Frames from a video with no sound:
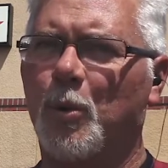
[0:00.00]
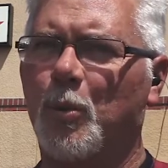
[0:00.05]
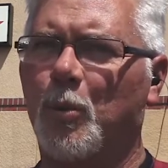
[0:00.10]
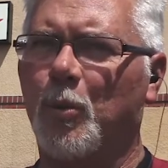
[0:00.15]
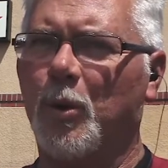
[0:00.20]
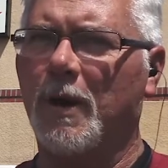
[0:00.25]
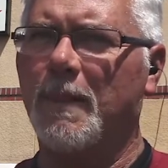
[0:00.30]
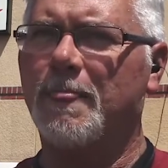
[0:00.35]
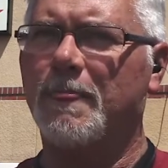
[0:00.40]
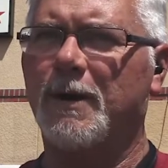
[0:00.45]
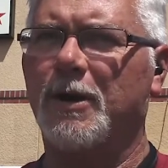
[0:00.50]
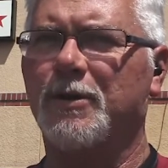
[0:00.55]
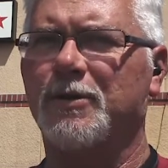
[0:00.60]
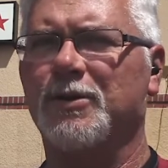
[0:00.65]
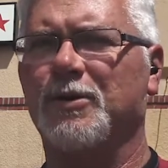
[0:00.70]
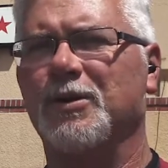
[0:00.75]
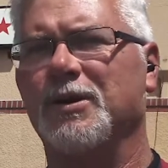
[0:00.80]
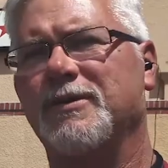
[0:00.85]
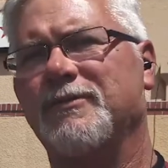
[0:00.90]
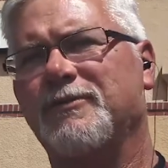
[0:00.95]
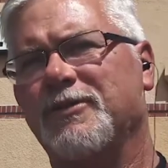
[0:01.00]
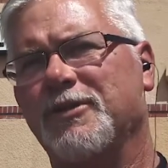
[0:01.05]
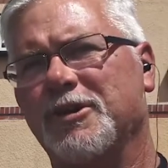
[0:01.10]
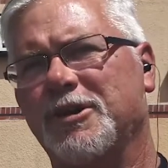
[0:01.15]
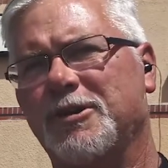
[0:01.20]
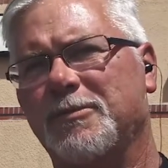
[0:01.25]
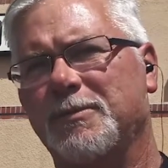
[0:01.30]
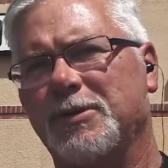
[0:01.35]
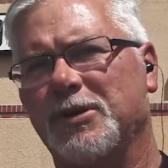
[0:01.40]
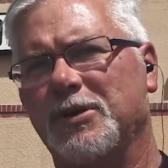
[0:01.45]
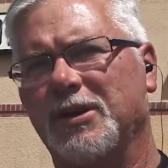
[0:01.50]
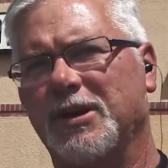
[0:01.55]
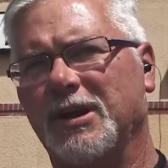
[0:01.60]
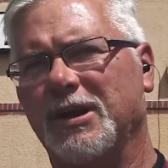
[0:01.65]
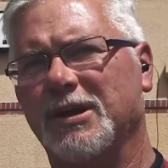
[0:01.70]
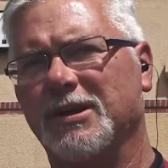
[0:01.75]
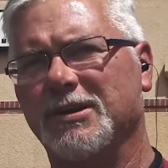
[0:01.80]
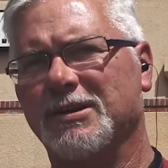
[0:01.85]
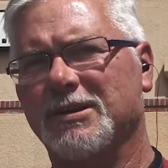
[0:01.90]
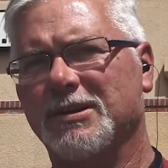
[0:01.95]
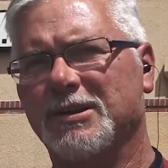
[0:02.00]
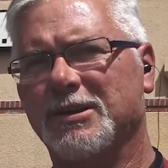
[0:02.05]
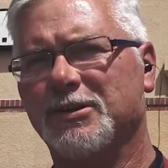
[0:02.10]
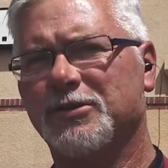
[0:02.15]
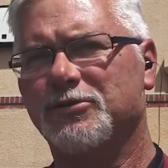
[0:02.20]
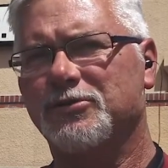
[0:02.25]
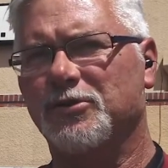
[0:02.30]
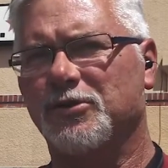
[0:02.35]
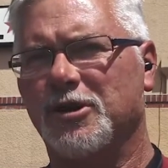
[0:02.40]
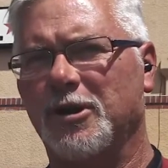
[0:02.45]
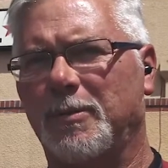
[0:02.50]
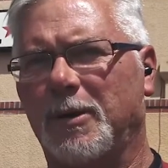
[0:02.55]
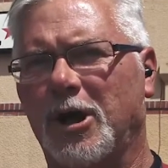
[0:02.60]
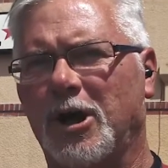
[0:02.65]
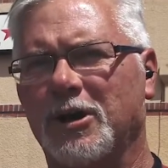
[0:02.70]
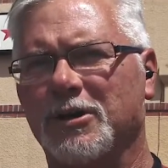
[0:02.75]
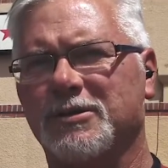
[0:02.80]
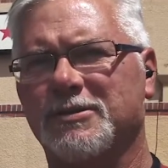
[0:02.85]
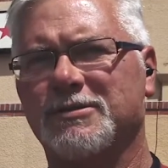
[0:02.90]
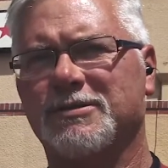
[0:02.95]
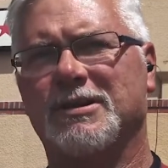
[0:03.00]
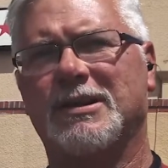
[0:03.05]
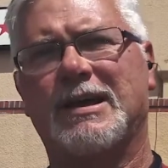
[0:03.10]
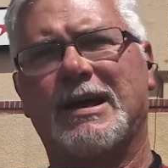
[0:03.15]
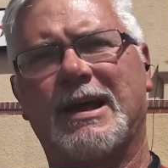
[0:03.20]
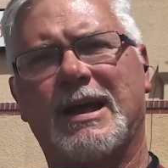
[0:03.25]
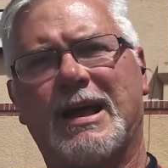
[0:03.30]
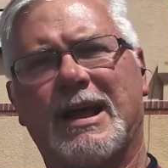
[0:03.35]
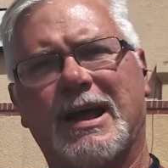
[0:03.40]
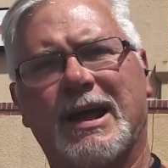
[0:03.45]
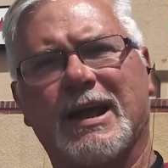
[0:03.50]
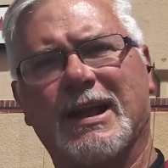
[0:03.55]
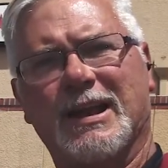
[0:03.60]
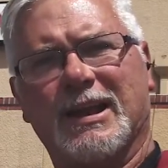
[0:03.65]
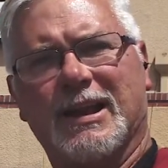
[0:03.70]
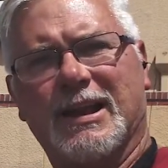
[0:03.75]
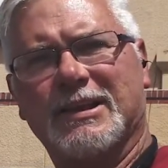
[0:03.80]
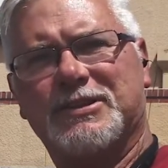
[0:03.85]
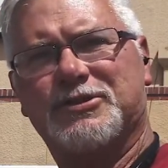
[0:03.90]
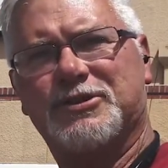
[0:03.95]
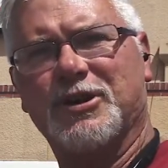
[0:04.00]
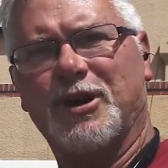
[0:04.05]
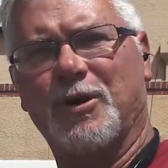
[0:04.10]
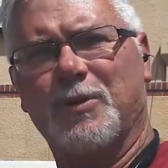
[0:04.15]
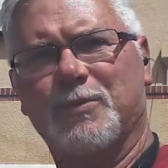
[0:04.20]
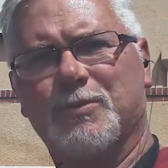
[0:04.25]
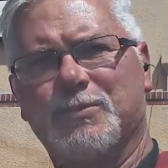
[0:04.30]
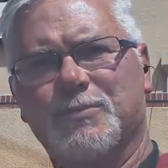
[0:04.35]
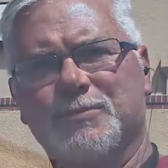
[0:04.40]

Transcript: what they're doing for the community. So come on, let's go.